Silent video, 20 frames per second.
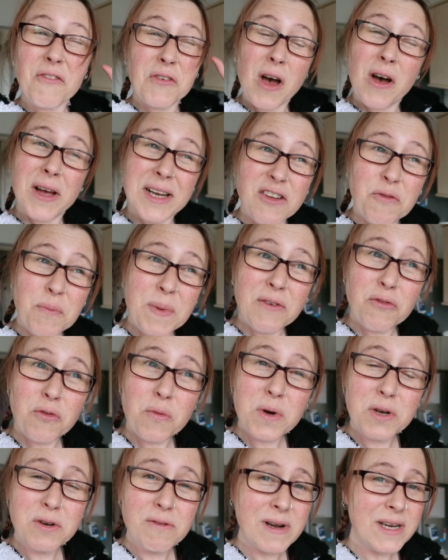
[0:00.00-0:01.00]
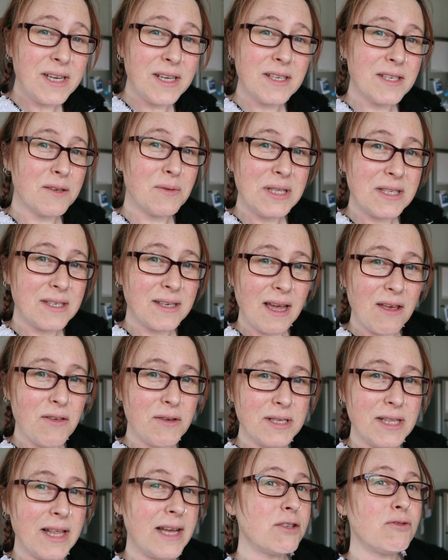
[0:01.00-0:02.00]
I've kind of been for one already because I went to get
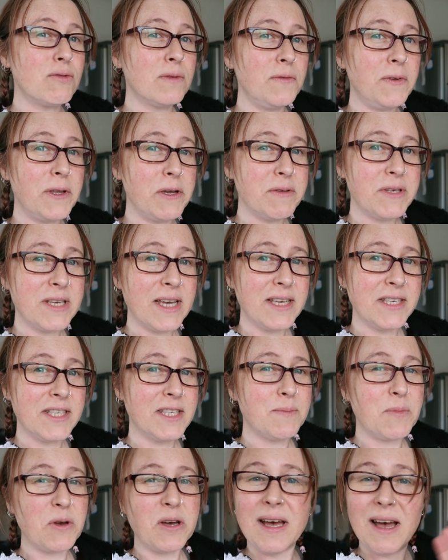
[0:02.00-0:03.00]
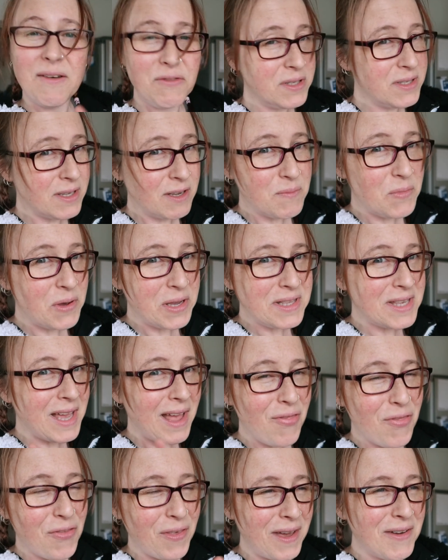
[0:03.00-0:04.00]
those lateral flow tests, but I haven't done my
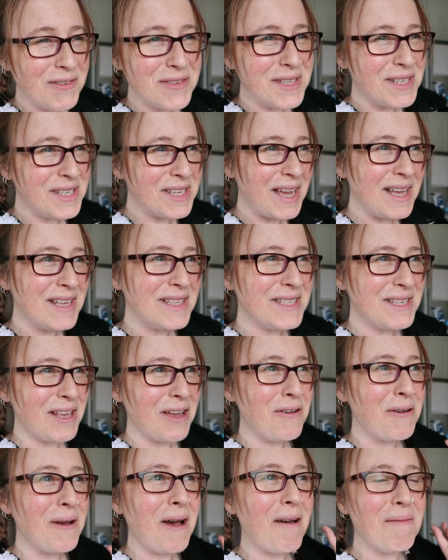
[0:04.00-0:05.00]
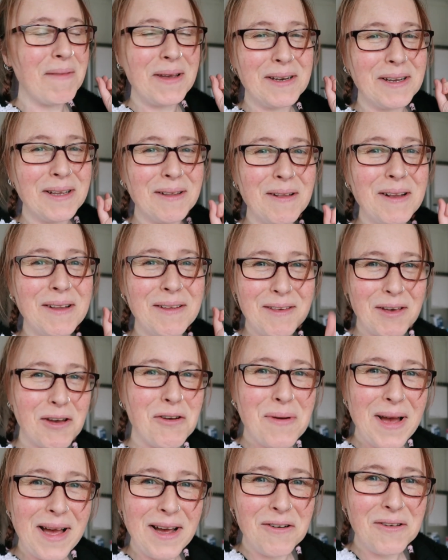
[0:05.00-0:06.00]
10,000 yet. So I'm going to
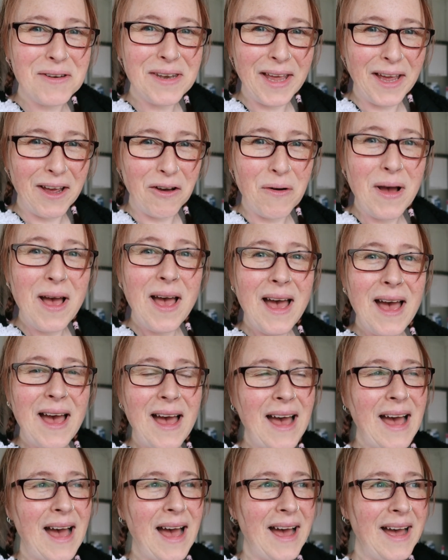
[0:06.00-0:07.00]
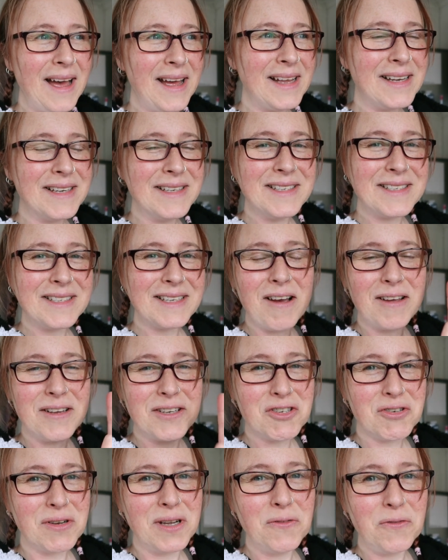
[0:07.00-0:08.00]
go out now and I'm going
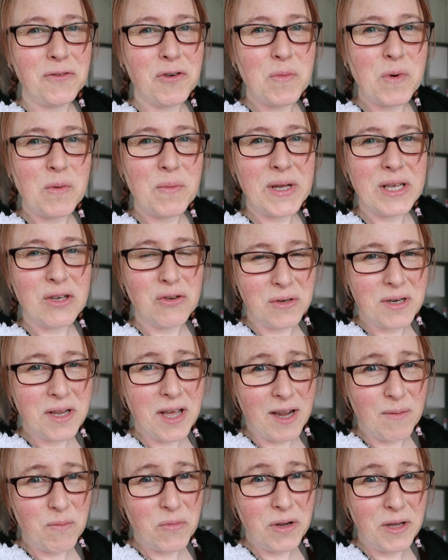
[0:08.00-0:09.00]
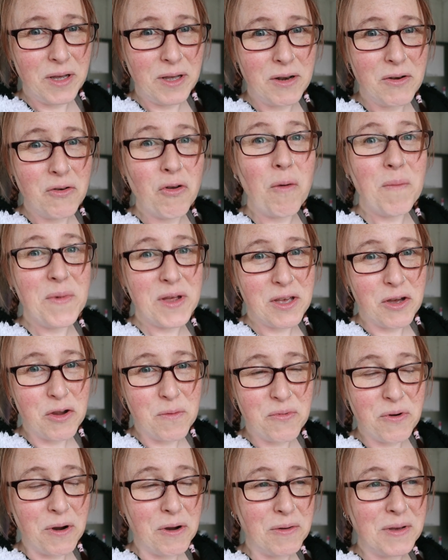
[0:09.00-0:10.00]
to try and film on my good camera, not my
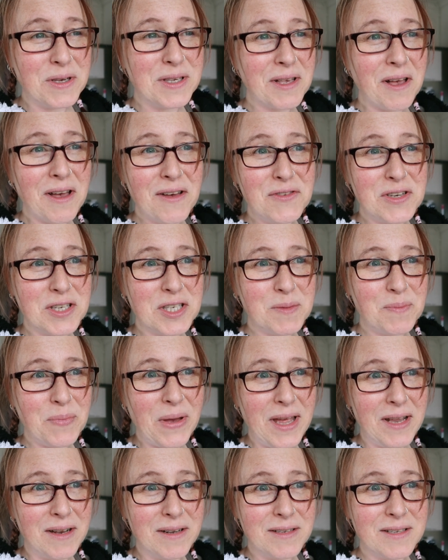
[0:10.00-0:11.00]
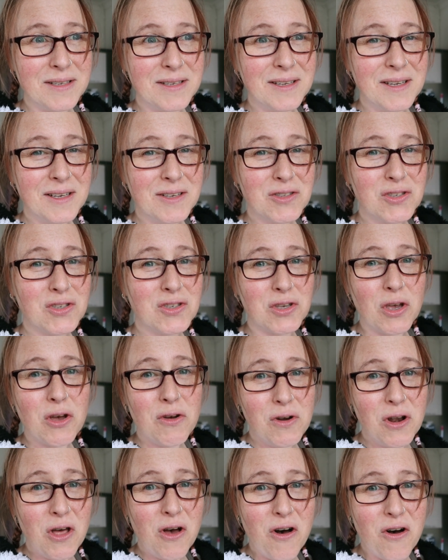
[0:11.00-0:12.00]
GoPro, because I've just spent so
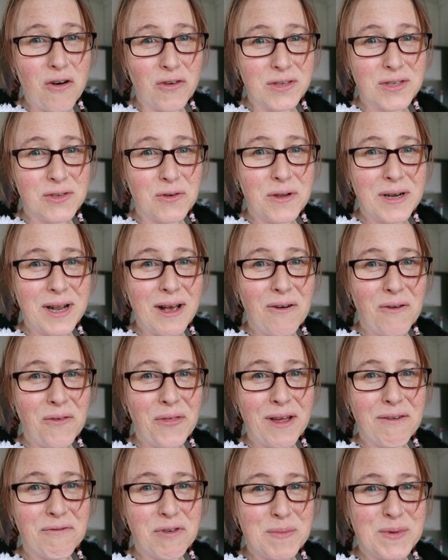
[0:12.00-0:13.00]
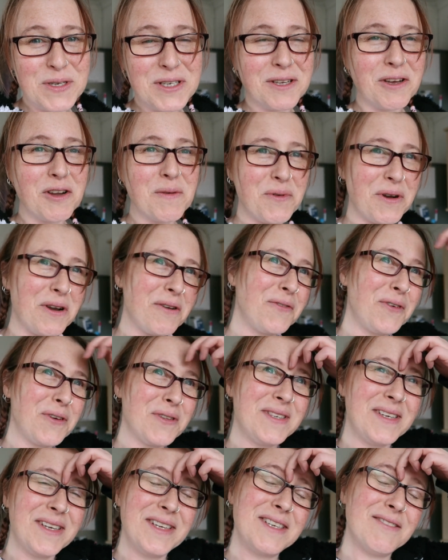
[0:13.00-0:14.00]
long sorting out all that rubbish GoPro
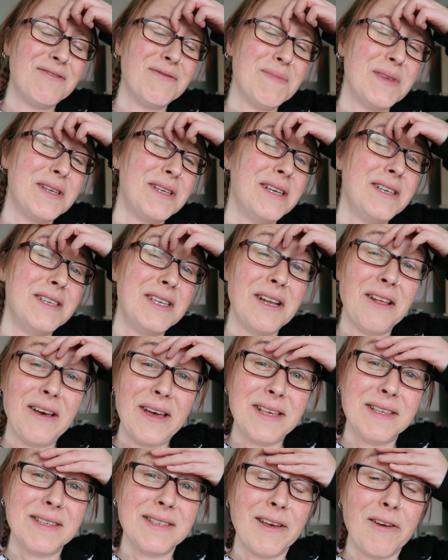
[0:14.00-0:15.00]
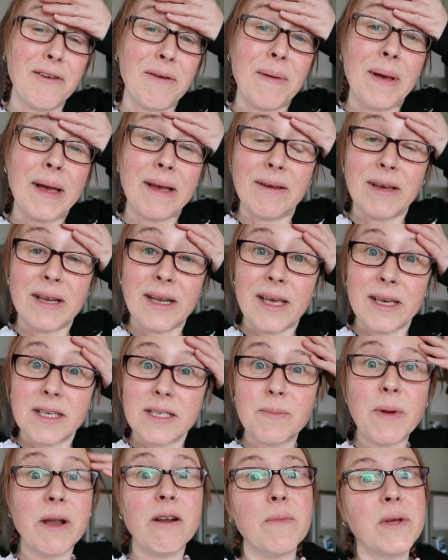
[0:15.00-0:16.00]
footage from the dingy light. So I'm going to
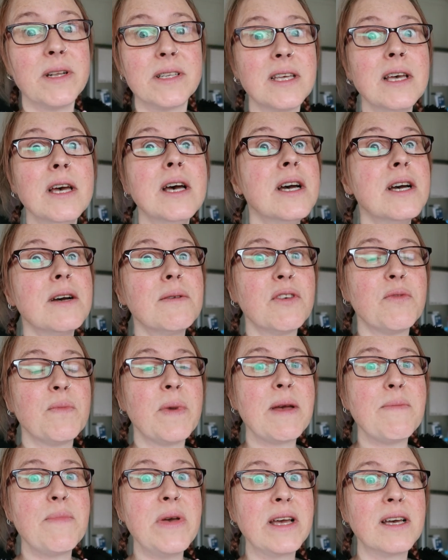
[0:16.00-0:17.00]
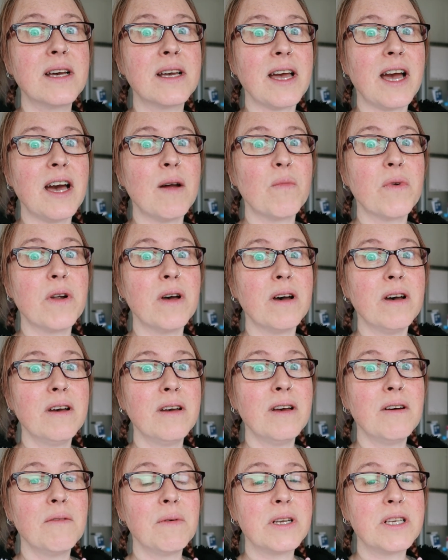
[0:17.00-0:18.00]
experiment with my bigger camera,
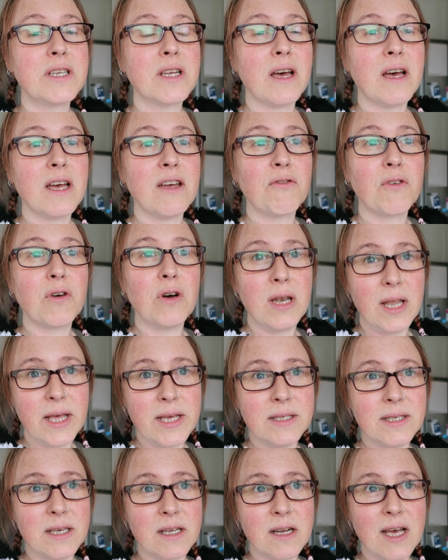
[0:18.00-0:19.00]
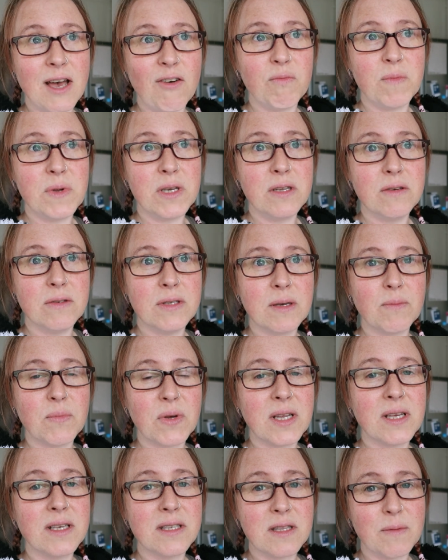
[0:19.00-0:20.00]
which I've got lazy and I haven't been using,
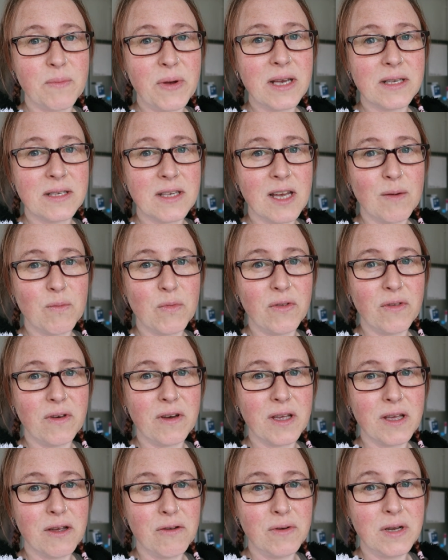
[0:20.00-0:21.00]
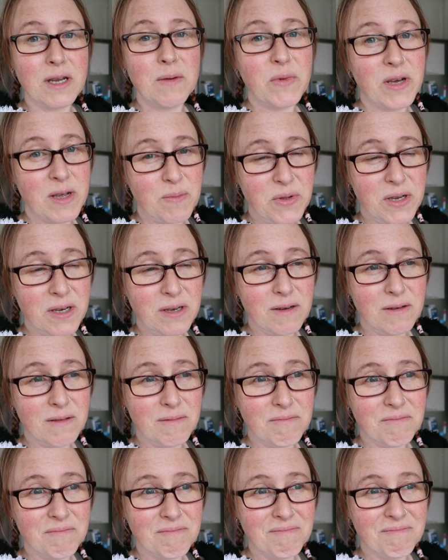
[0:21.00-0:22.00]
but is the best camera that I own, in my opinion.
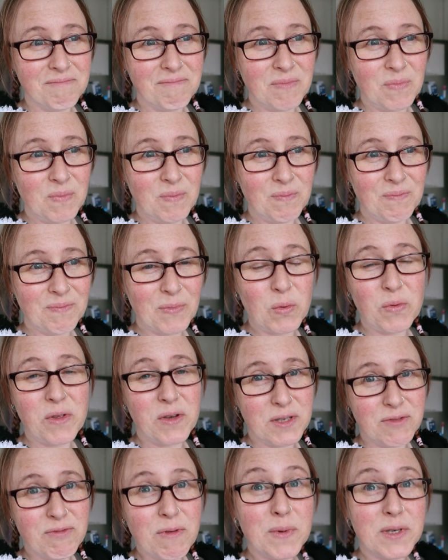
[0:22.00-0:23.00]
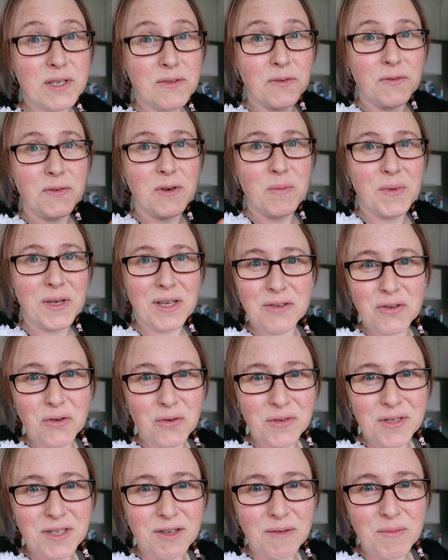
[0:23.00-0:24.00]
Although it's rubbish for filming
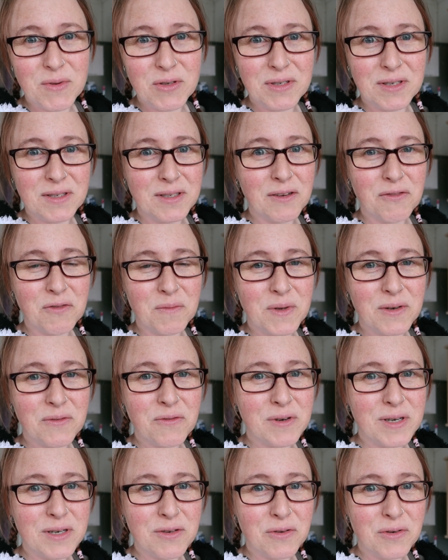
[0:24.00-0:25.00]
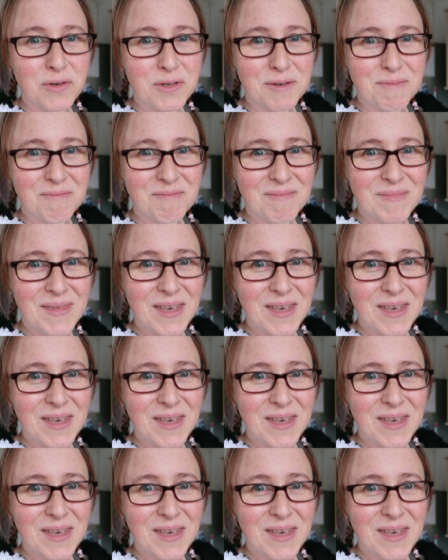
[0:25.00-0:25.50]
indoors, so I'm using a different one for indoors.